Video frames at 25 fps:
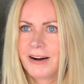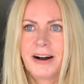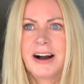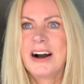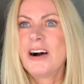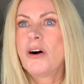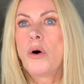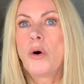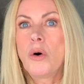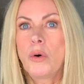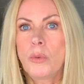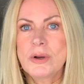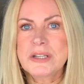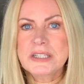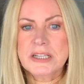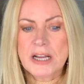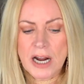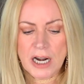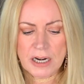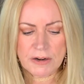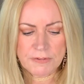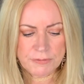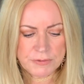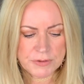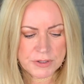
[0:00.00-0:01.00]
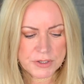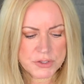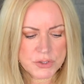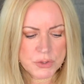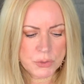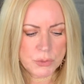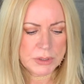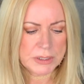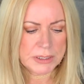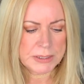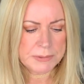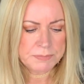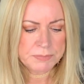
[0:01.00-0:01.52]
always hard for the
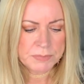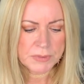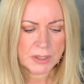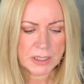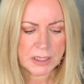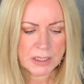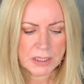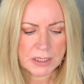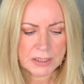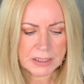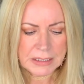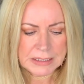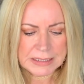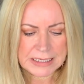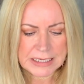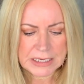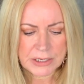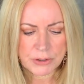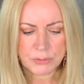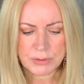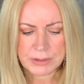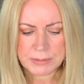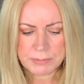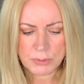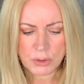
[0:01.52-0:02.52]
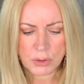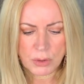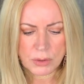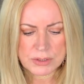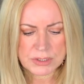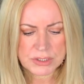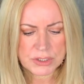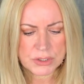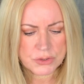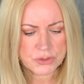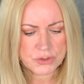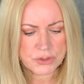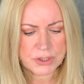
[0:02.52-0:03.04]
Joanie, lay cream
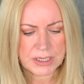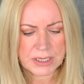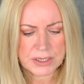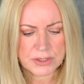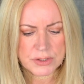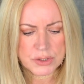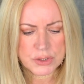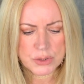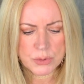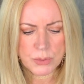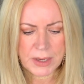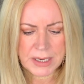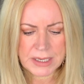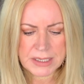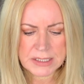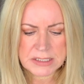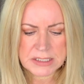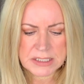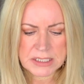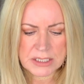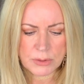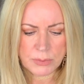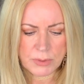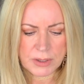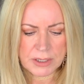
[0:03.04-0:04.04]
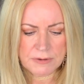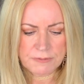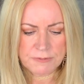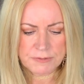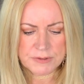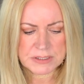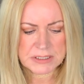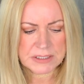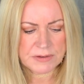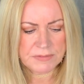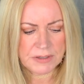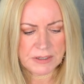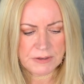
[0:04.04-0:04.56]
concentrate at £20 for
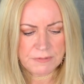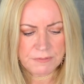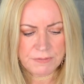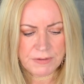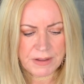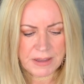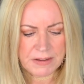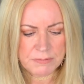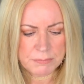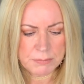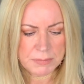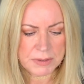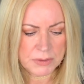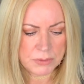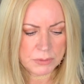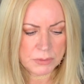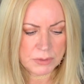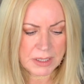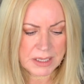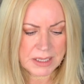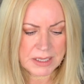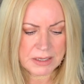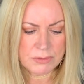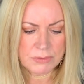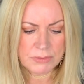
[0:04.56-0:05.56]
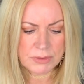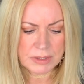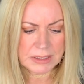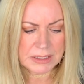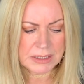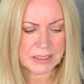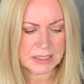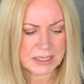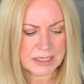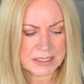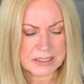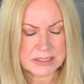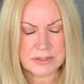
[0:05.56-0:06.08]
75 ml. It really
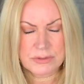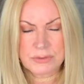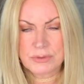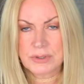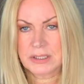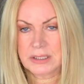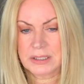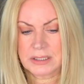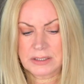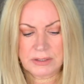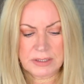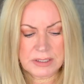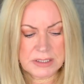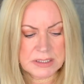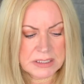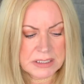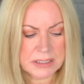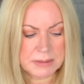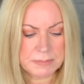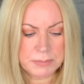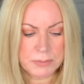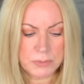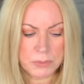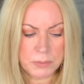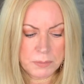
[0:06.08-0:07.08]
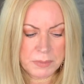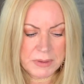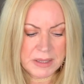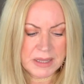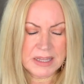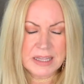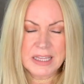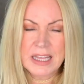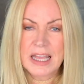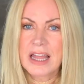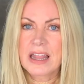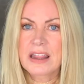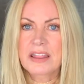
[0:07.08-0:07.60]
is really reasonable, but
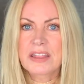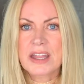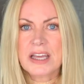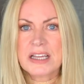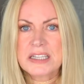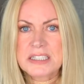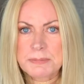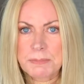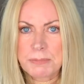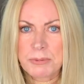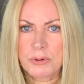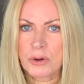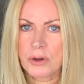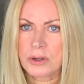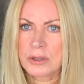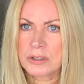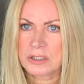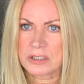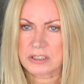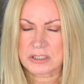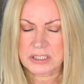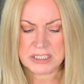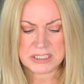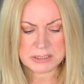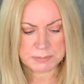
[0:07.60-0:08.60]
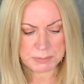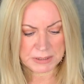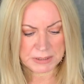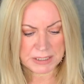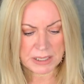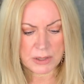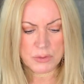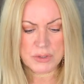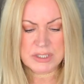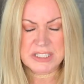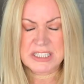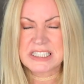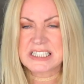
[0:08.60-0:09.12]
this product has been
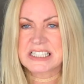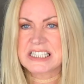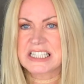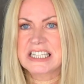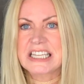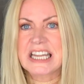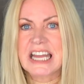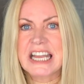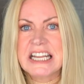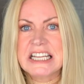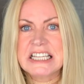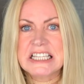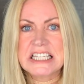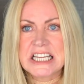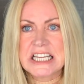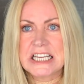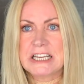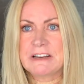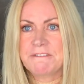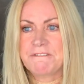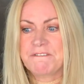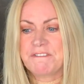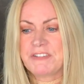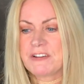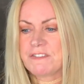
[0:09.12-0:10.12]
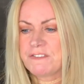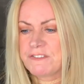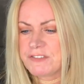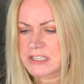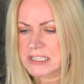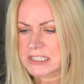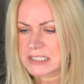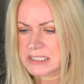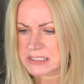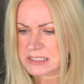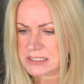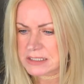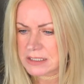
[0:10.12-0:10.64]
out since the
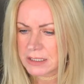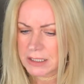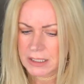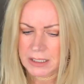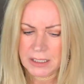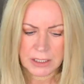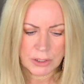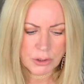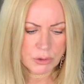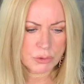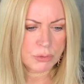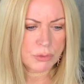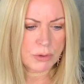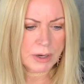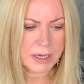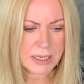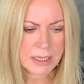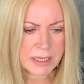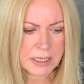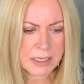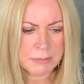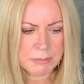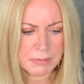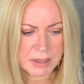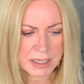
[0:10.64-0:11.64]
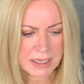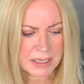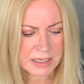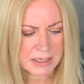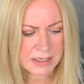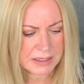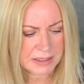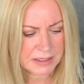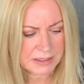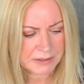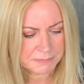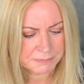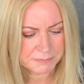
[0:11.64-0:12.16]
1950s, crikey
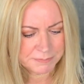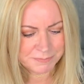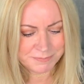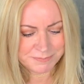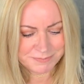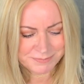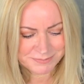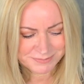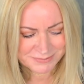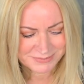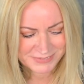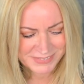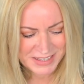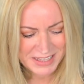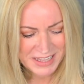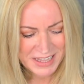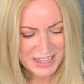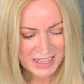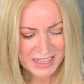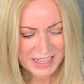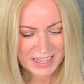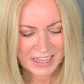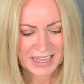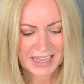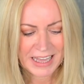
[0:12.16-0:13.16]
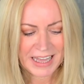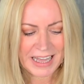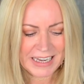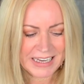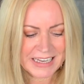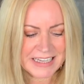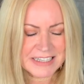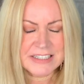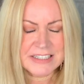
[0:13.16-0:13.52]
mikey, and it's